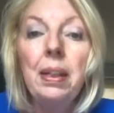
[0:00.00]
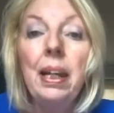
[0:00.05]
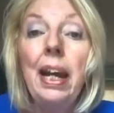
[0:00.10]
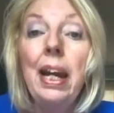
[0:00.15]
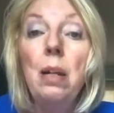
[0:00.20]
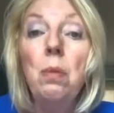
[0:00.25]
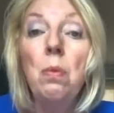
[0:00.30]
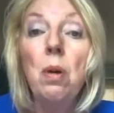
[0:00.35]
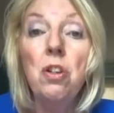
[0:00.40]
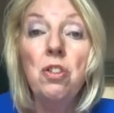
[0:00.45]

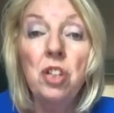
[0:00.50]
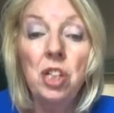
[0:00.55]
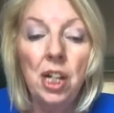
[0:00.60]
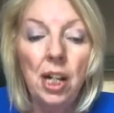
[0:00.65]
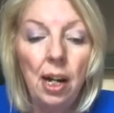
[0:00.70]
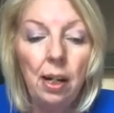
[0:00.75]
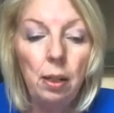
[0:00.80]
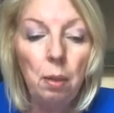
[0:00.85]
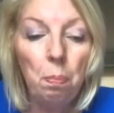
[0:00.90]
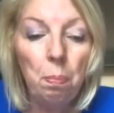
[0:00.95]
It was
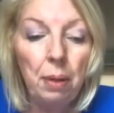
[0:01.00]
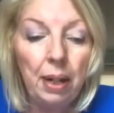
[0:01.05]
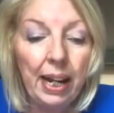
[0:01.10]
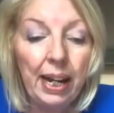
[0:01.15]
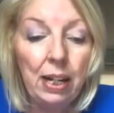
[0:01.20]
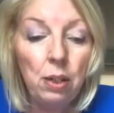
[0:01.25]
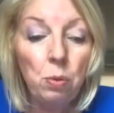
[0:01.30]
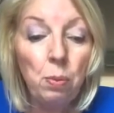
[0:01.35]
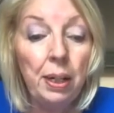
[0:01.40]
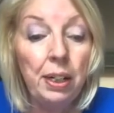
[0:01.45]
not a
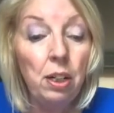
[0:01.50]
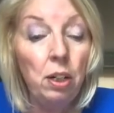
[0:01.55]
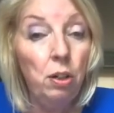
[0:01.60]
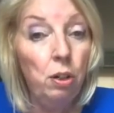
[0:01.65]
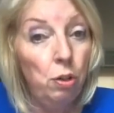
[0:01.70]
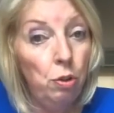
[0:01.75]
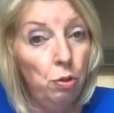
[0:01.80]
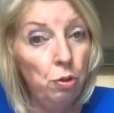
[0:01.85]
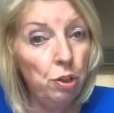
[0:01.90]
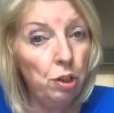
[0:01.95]
place where the
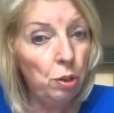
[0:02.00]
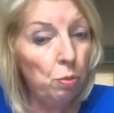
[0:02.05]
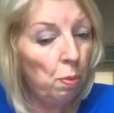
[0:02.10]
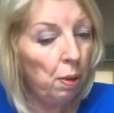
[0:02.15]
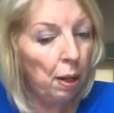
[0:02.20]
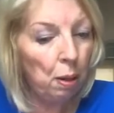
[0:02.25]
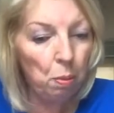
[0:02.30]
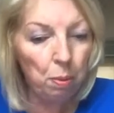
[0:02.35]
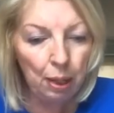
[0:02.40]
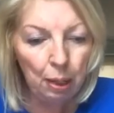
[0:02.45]
losers
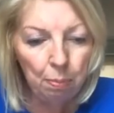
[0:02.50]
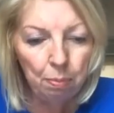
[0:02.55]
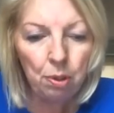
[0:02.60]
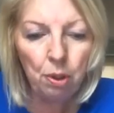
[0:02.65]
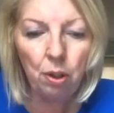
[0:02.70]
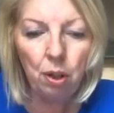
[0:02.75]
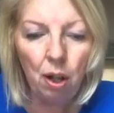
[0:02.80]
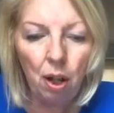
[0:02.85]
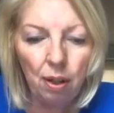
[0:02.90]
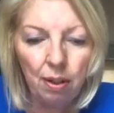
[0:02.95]
were whipped
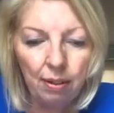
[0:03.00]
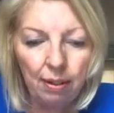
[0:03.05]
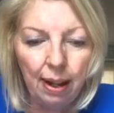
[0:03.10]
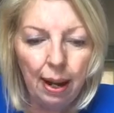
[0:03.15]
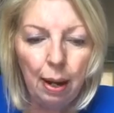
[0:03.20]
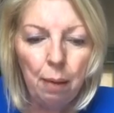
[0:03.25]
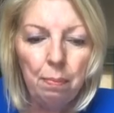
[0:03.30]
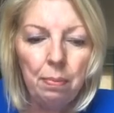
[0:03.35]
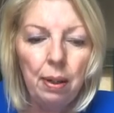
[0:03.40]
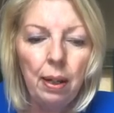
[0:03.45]
or
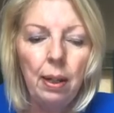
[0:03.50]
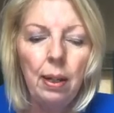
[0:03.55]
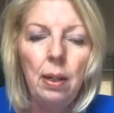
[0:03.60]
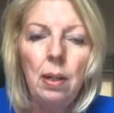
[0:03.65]
condemned,